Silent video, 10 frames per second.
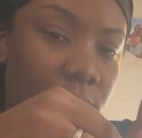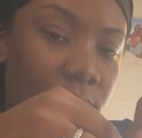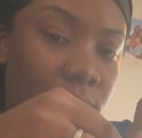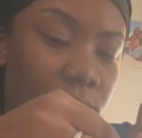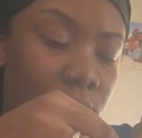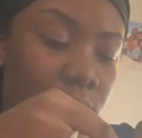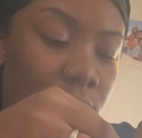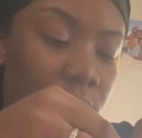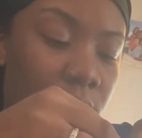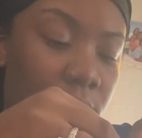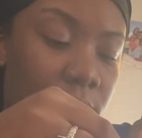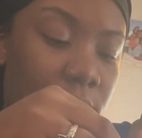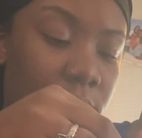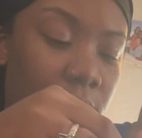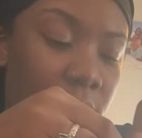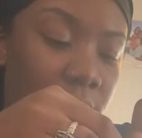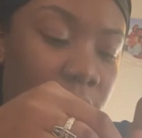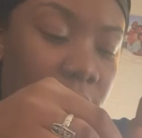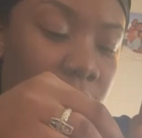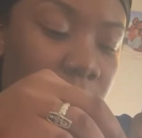So I'm excited.
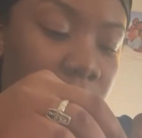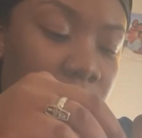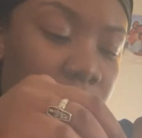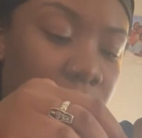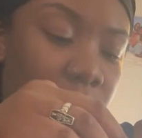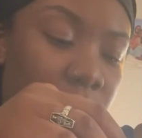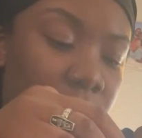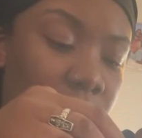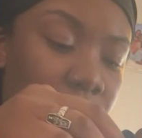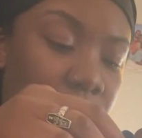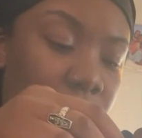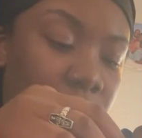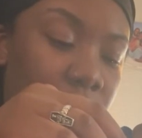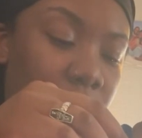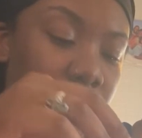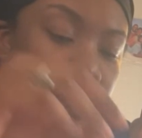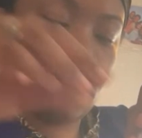Hello, how are you today?